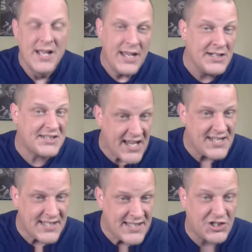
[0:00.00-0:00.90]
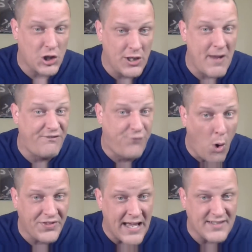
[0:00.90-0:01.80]
in a season that should have been
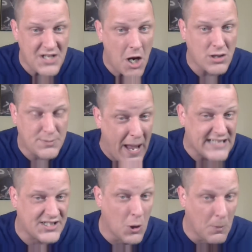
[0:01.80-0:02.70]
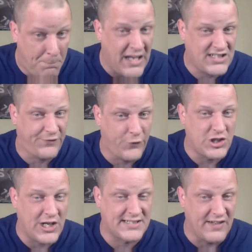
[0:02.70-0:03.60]
4,000 yards passing or bust for
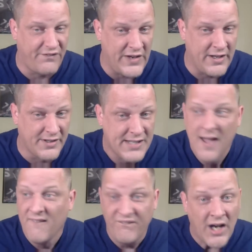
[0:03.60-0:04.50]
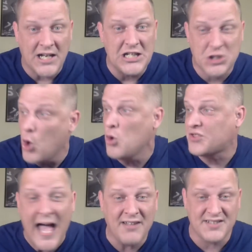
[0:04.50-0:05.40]
Justin Fields, fucking
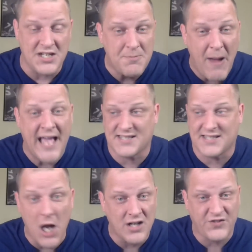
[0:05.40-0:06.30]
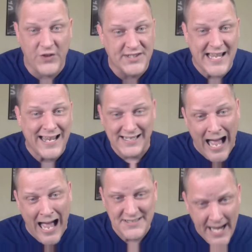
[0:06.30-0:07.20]
2,000 passing yards feels like a
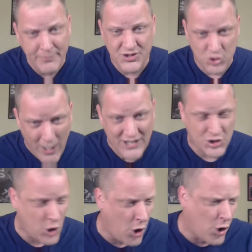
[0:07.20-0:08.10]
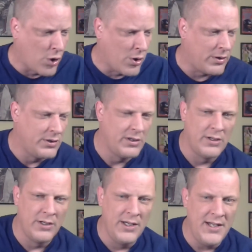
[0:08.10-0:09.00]
goddamn stretch goal.
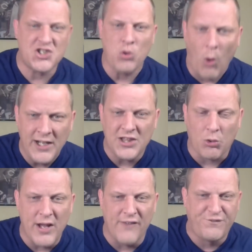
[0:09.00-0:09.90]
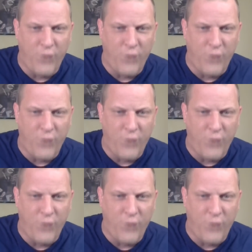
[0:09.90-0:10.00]
He's 23 of